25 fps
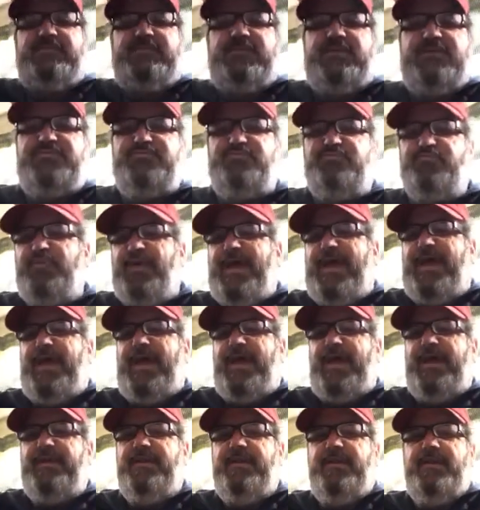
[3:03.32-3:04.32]
and just
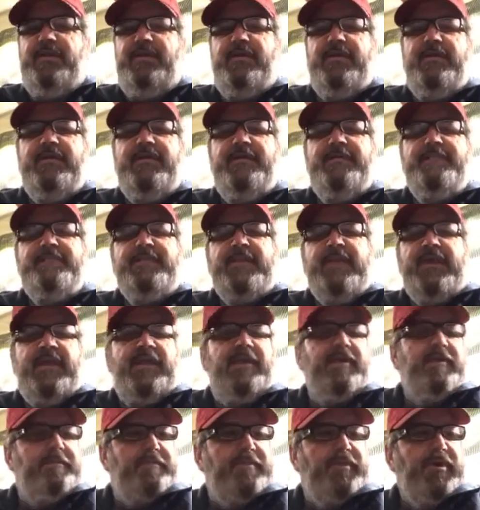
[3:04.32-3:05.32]
read
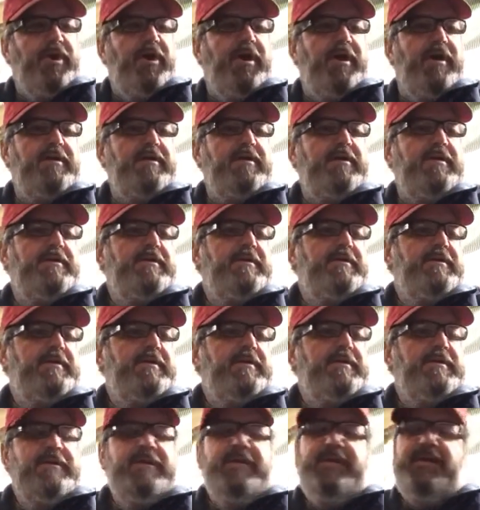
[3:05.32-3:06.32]
in a book
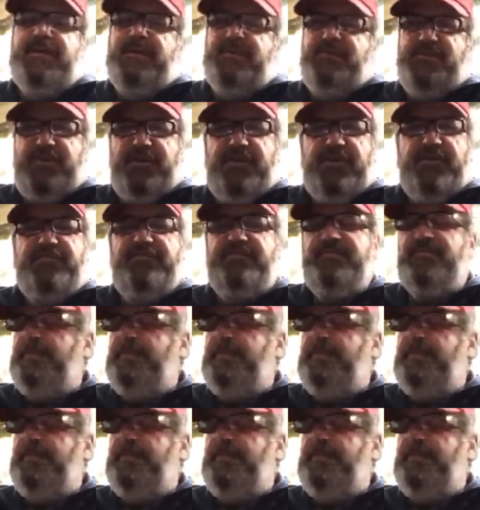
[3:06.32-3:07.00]
in years,